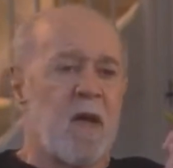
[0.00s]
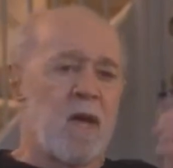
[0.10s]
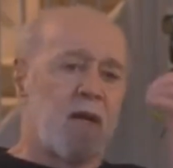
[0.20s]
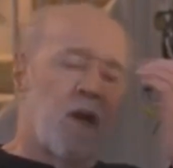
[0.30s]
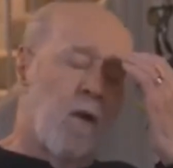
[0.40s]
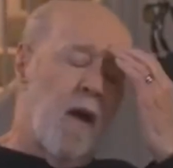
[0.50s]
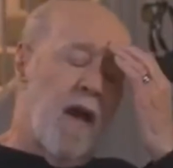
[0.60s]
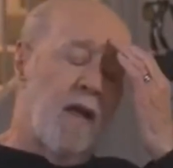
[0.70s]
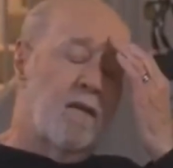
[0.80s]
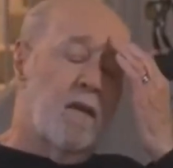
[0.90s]
You know,
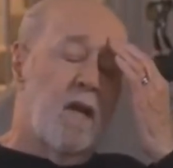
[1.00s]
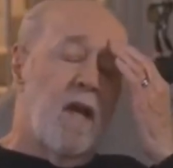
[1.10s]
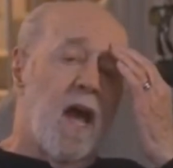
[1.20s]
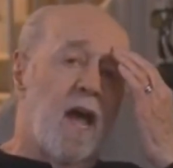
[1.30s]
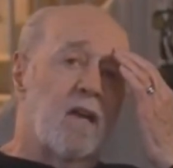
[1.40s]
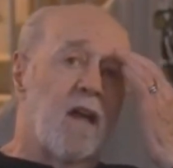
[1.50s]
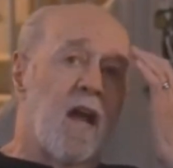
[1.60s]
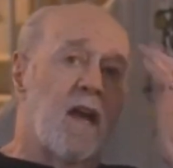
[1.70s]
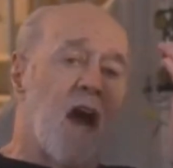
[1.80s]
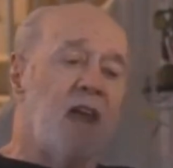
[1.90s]
and and,
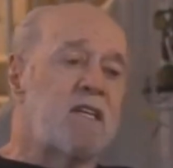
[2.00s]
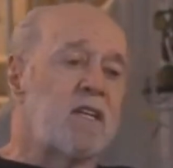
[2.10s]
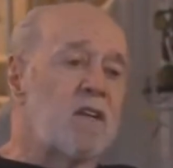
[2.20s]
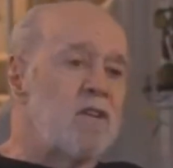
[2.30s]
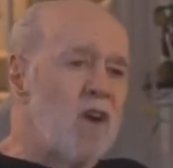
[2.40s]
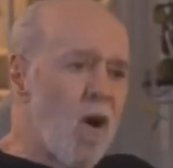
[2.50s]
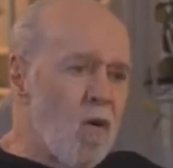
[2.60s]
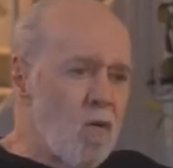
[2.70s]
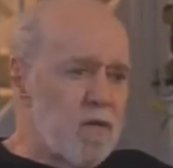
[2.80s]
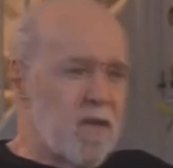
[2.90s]
and I didn't
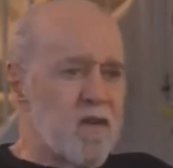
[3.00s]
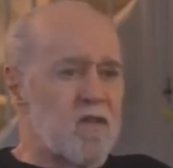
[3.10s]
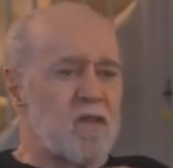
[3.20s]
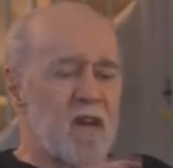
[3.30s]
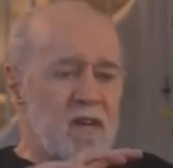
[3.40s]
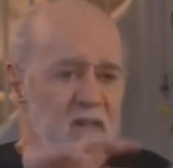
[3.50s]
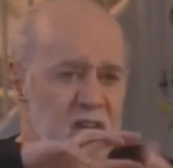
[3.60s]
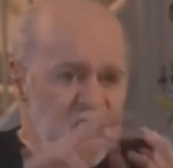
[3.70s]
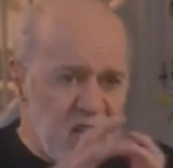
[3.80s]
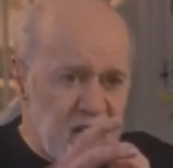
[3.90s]
know this
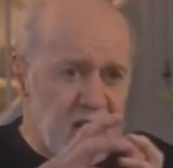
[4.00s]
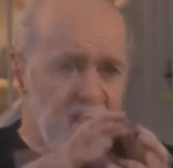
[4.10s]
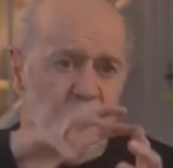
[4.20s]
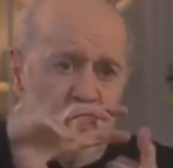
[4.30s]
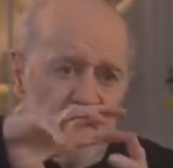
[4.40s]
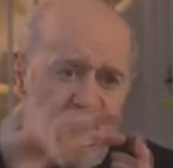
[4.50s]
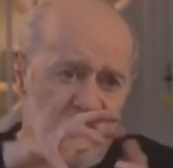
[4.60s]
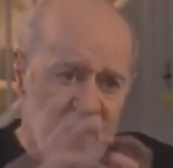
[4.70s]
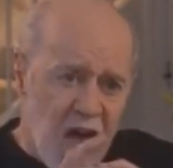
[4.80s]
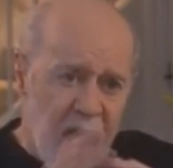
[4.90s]
dissonance was
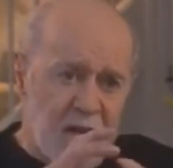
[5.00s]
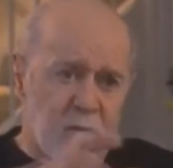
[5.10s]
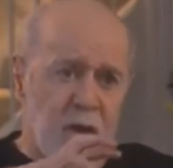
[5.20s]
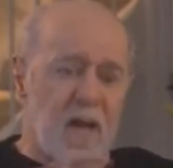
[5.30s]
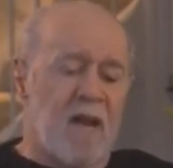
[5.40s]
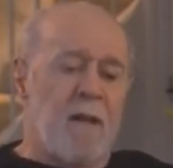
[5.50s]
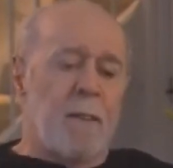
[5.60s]
inside me.